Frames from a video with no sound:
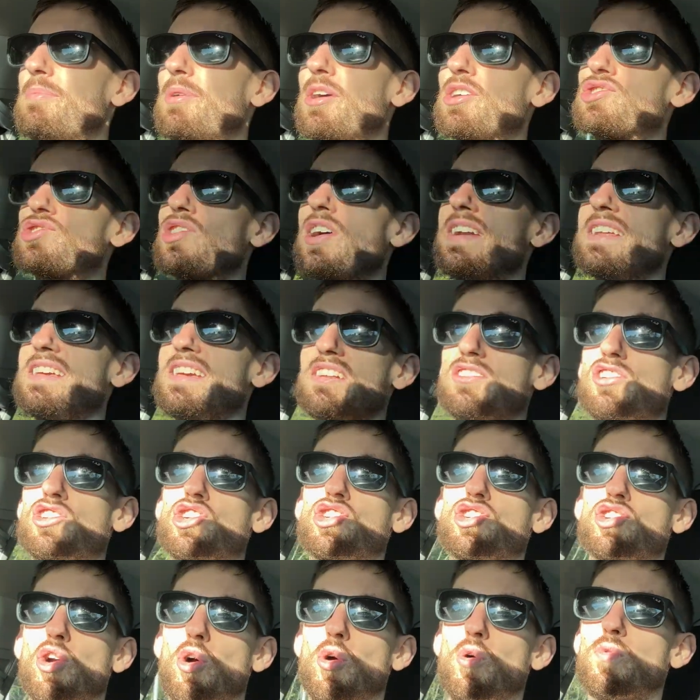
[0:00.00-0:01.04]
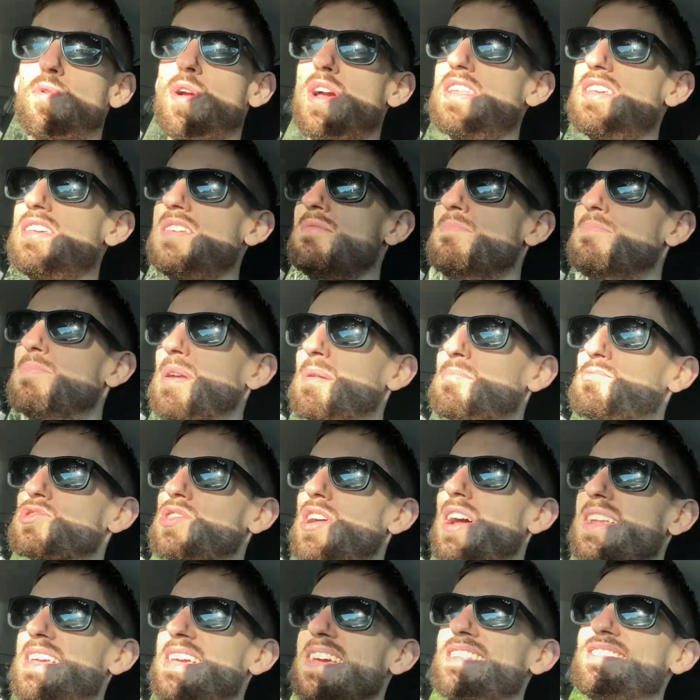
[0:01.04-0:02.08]
not trying to get show ready, but I'm
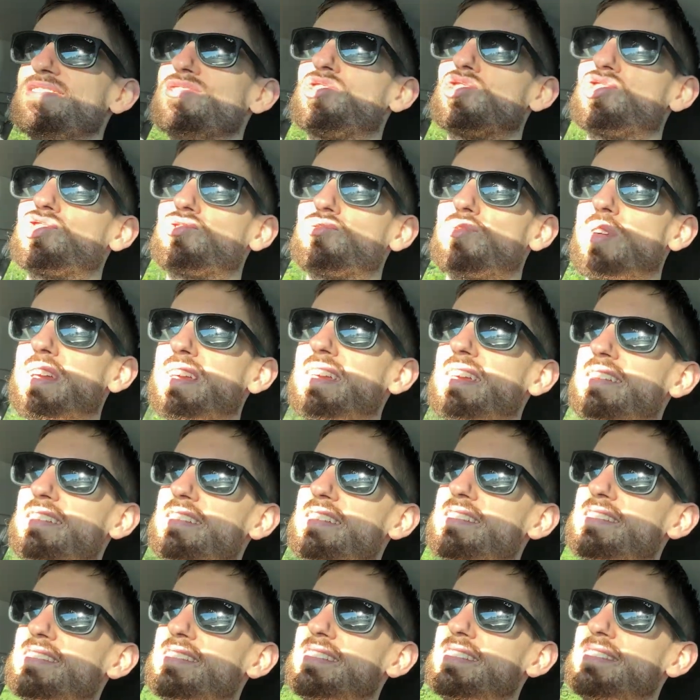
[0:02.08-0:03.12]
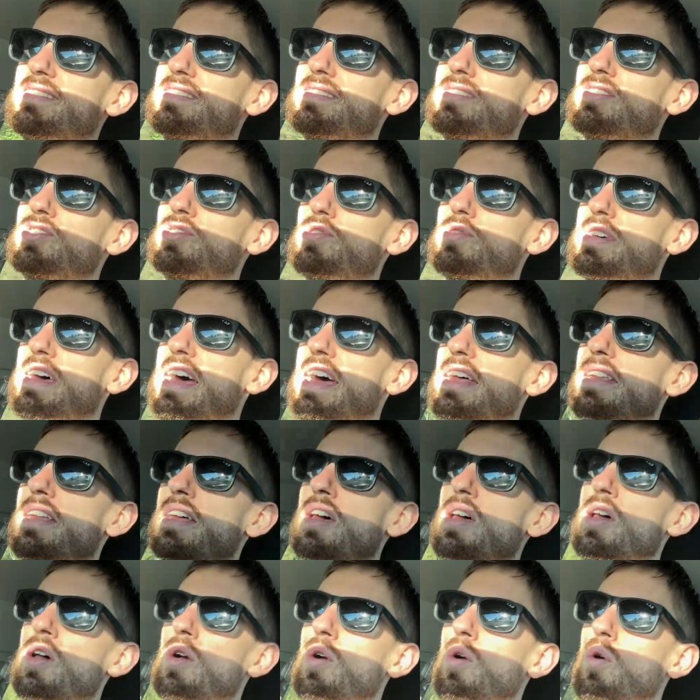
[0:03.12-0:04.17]
trying to get in striking distance so that
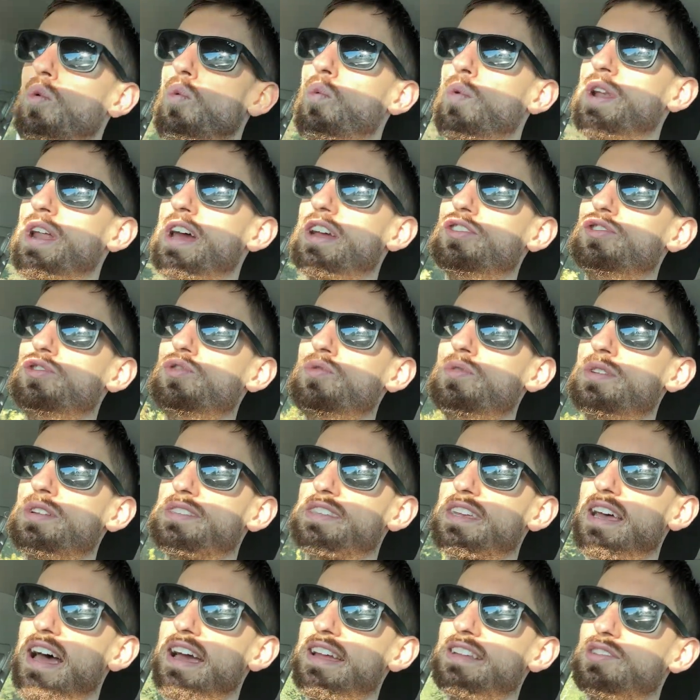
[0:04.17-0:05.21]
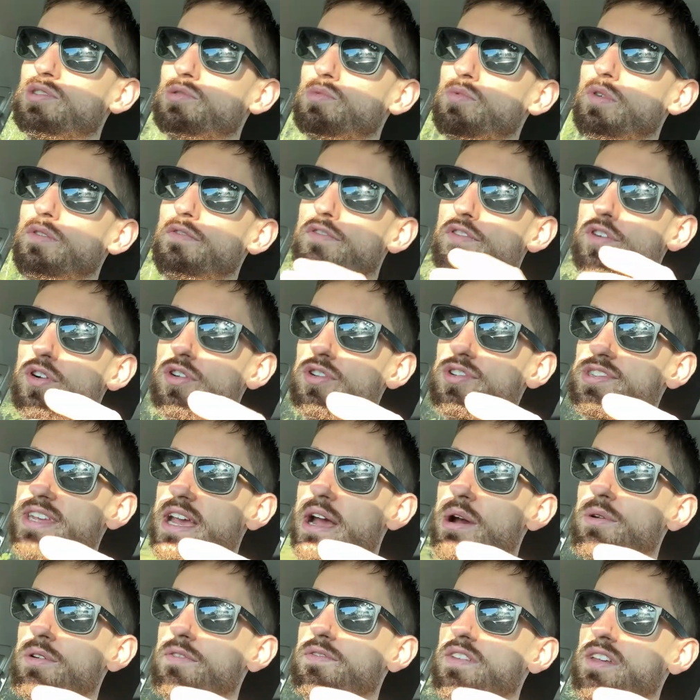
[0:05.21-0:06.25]
when I do decide to reverse
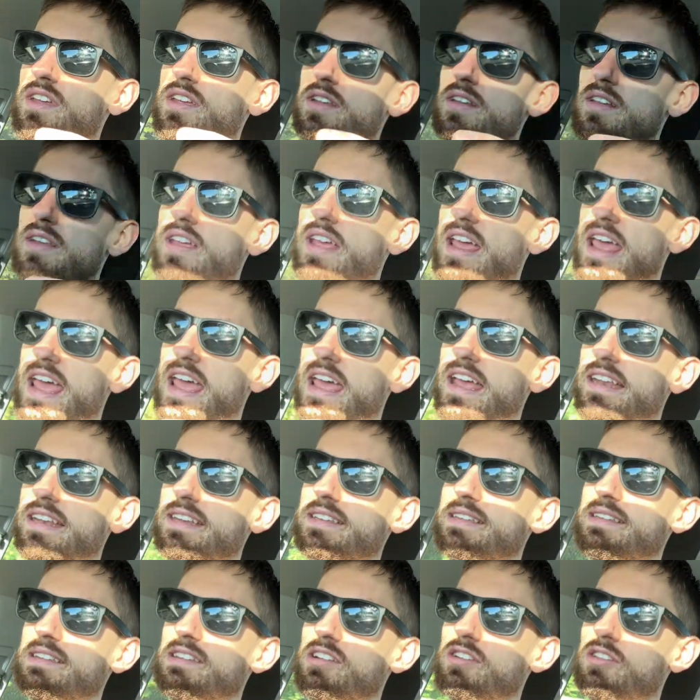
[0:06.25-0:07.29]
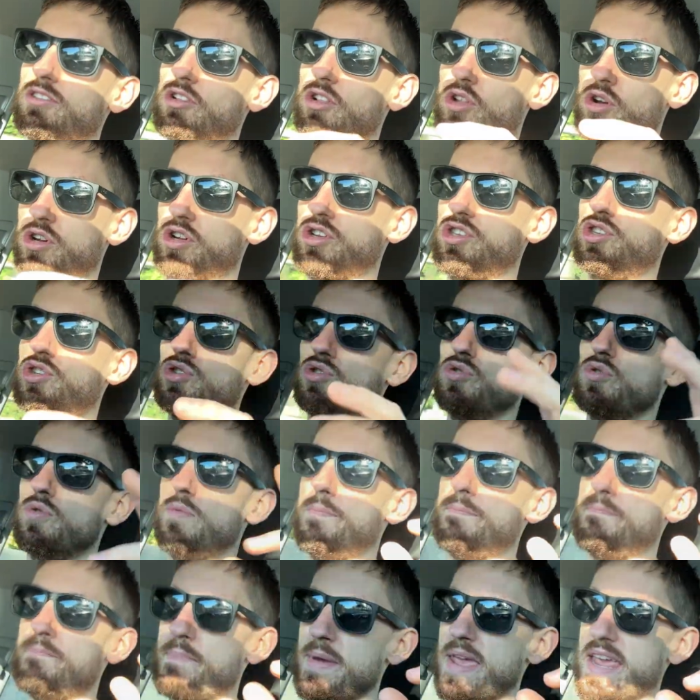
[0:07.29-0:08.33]
out of it and look to
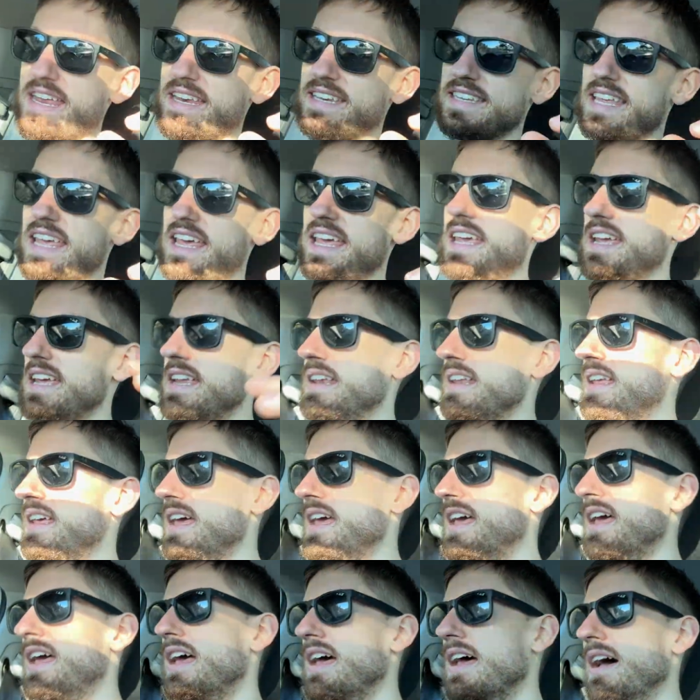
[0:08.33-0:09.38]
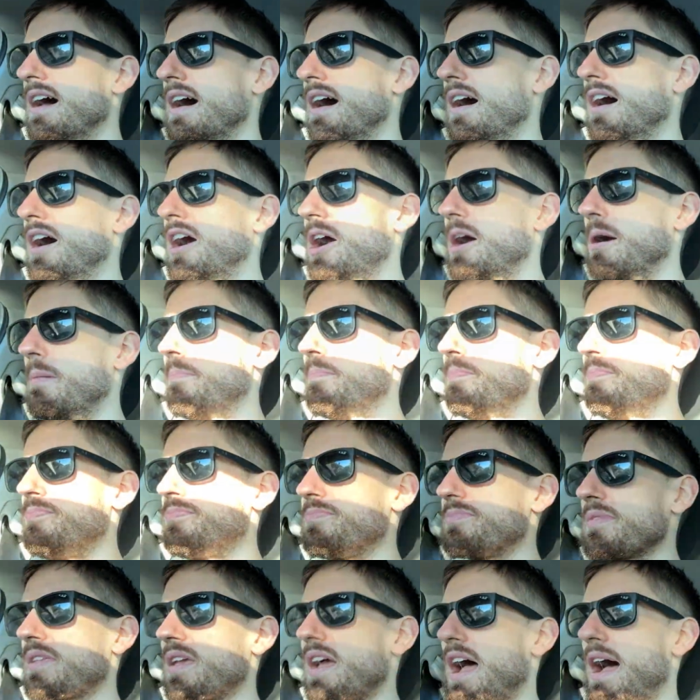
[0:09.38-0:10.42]
maintain,
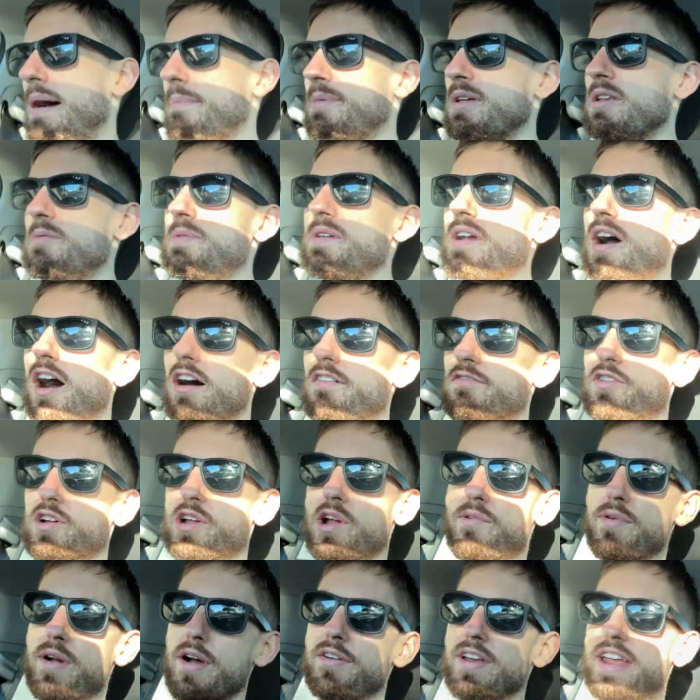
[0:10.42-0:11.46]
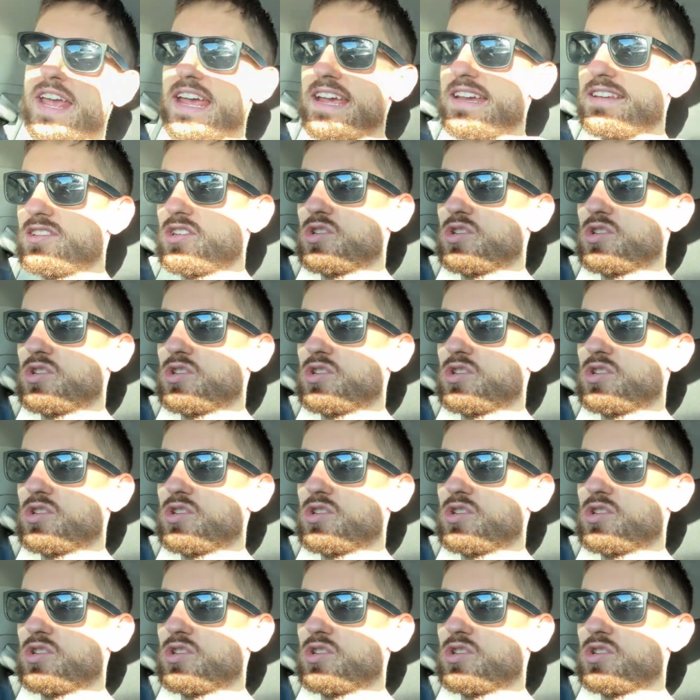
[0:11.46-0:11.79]
I'm going to be hovering around 8 to